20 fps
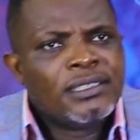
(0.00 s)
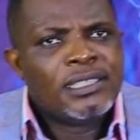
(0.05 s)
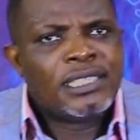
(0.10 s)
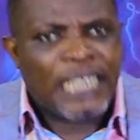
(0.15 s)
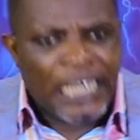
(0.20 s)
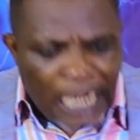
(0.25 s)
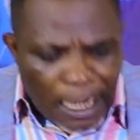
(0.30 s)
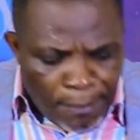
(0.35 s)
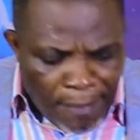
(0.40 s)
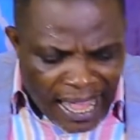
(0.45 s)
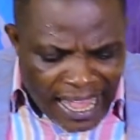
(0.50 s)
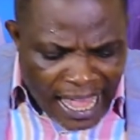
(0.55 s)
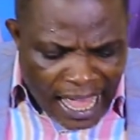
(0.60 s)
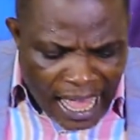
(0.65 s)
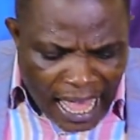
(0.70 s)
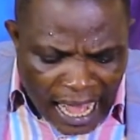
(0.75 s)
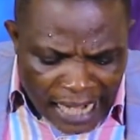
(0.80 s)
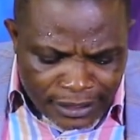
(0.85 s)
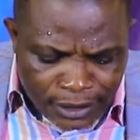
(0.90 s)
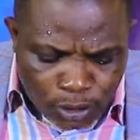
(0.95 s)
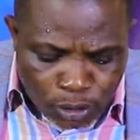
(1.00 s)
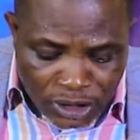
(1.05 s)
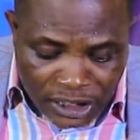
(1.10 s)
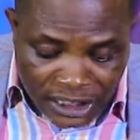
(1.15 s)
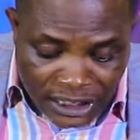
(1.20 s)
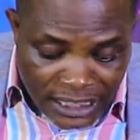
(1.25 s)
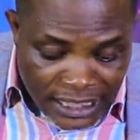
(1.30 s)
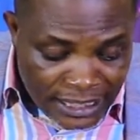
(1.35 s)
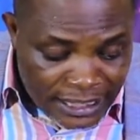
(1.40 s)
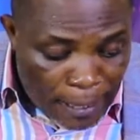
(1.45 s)
Jeremiah had to
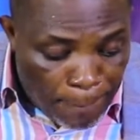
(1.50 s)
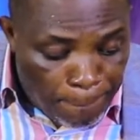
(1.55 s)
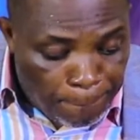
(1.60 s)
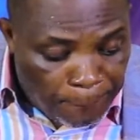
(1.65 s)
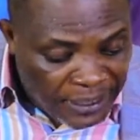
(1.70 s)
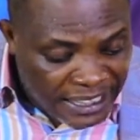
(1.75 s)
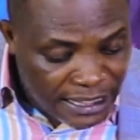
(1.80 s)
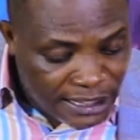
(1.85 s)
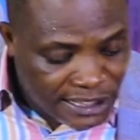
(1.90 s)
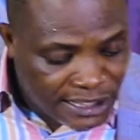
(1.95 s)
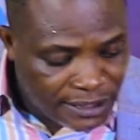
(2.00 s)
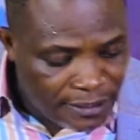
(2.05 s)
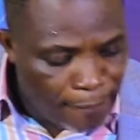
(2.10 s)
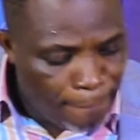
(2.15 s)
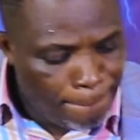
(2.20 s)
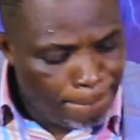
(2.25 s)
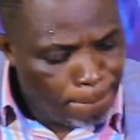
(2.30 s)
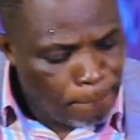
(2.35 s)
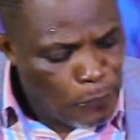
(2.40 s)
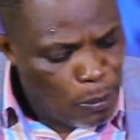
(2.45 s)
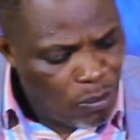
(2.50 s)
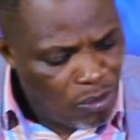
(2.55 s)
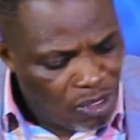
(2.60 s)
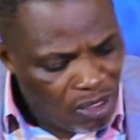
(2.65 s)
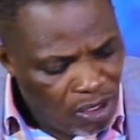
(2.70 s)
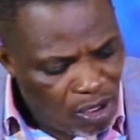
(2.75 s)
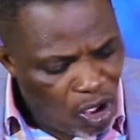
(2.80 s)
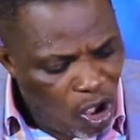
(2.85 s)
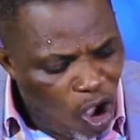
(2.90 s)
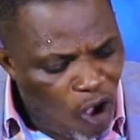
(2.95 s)
see the piece
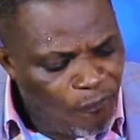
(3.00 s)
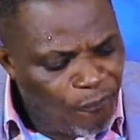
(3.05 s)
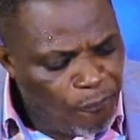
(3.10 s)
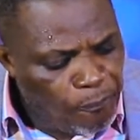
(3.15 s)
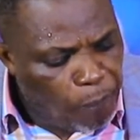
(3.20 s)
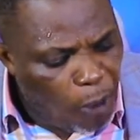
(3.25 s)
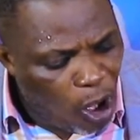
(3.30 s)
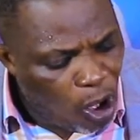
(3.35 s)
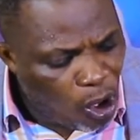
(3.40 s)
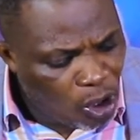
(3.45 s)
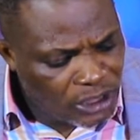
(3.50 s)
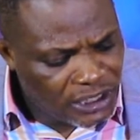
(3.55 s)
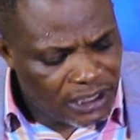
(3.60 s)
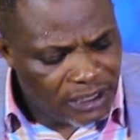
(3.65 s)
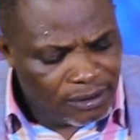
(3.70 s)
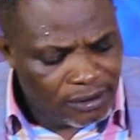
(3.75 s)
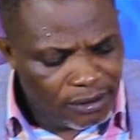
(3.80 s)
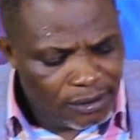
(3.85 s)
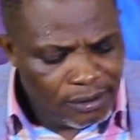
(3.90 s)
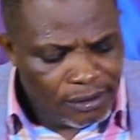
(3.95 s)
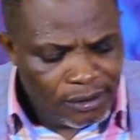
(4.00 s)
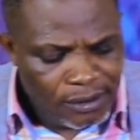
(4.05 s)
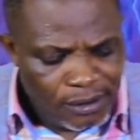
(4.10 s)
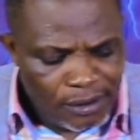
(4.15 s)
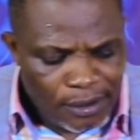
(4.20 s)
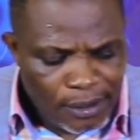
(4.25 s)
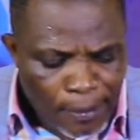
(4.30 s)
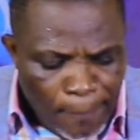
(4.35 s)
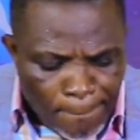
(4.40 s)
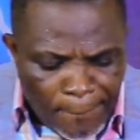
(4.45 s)
of pot
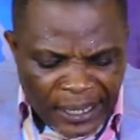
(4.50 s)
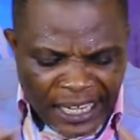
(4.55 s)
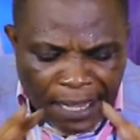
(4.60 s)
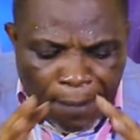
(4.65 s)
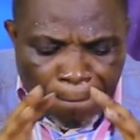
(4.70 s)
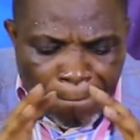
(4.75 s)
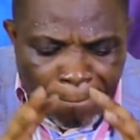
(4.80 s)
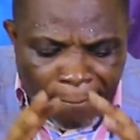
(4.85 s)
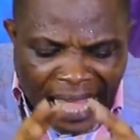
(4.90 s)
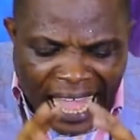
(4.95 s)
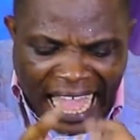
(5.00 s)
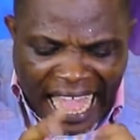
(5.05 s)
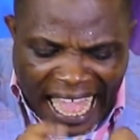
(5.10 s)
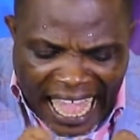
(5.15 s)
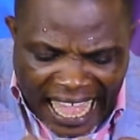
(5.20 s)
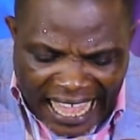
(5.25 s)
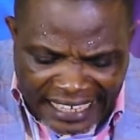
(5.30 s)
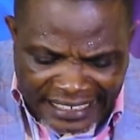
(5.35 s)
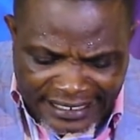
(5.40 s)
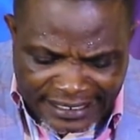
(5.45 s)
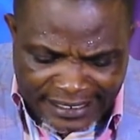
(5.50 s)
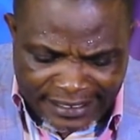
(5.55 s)
being marred